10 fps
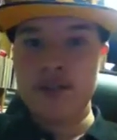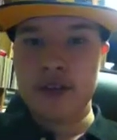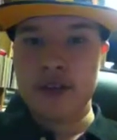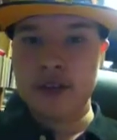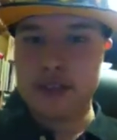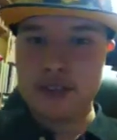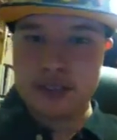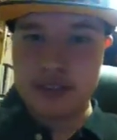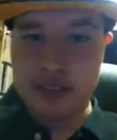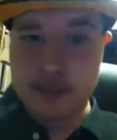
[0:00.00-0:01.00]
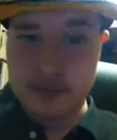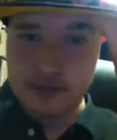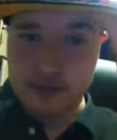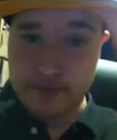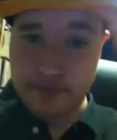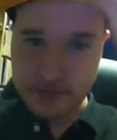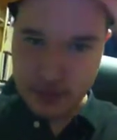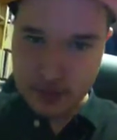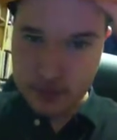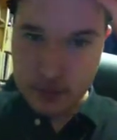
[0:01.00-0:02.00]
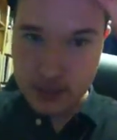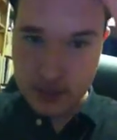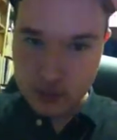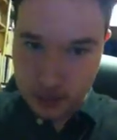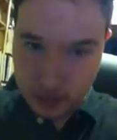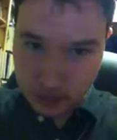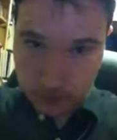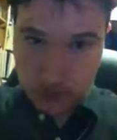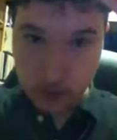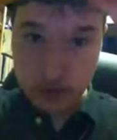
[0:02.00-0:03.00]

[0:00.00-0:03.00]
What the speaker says: Fight. Because let's be honest, that's what it